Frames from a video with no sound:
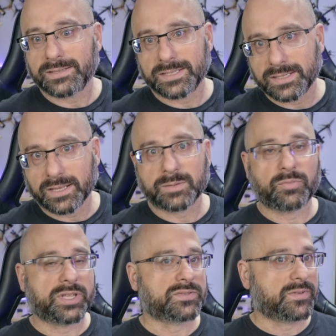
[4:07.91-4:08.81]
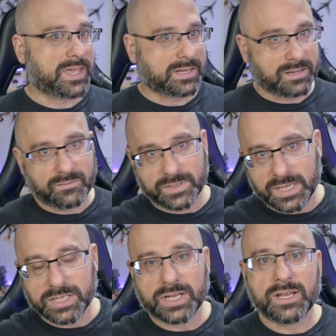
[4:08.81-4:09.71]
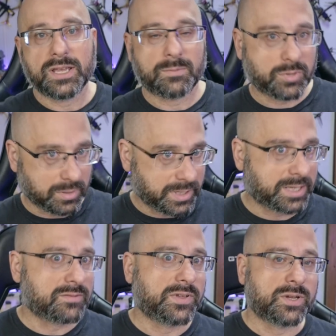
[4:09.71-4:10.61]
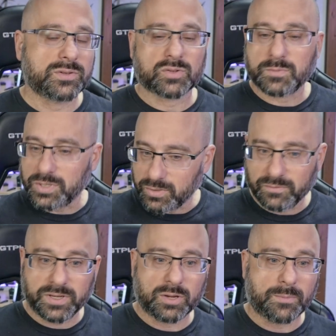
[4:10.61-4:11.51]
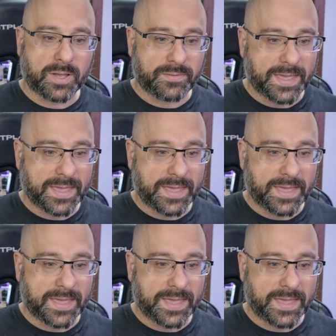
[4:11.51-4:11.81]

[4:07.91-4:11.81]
this is not the place for that conversation. Put a link in the video description to a video about